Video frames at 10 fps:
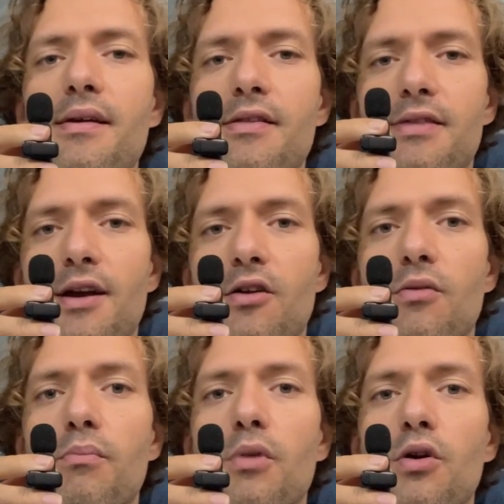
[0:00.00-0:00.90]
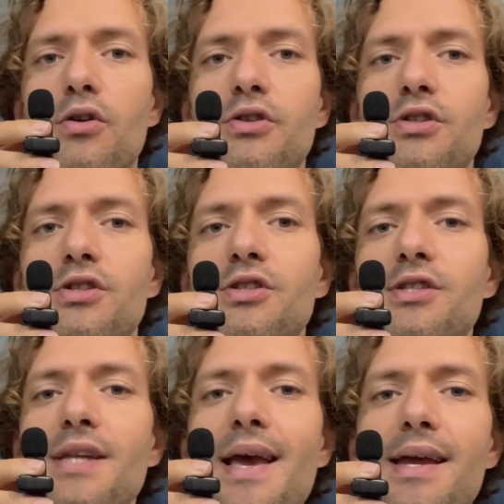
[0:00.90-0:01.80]
their merged
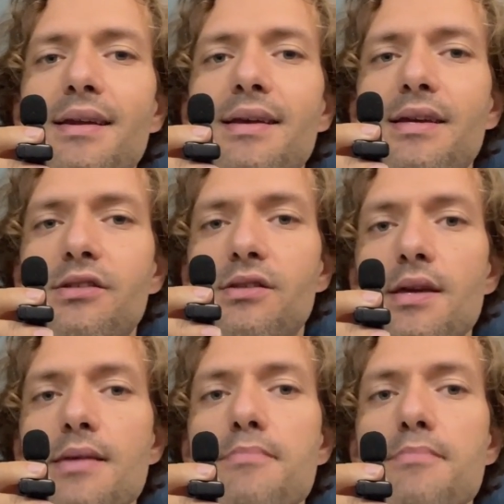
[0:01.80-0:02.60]
state is the